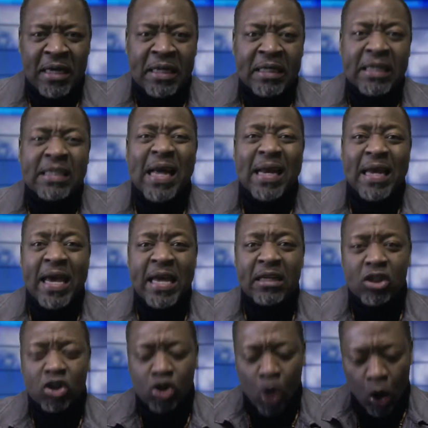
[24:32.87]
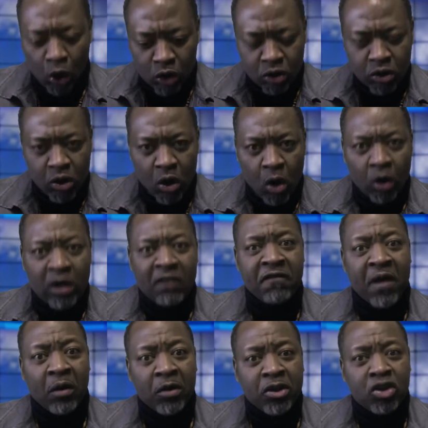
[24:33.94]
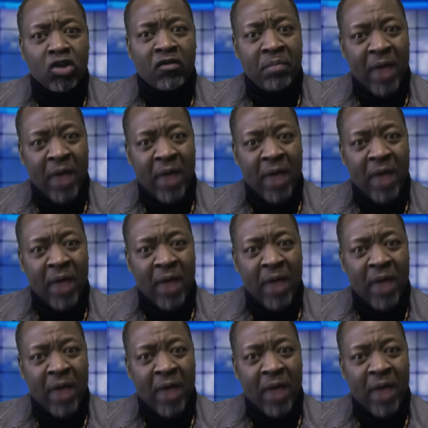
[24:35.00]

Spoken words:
This is an insult on the foundation of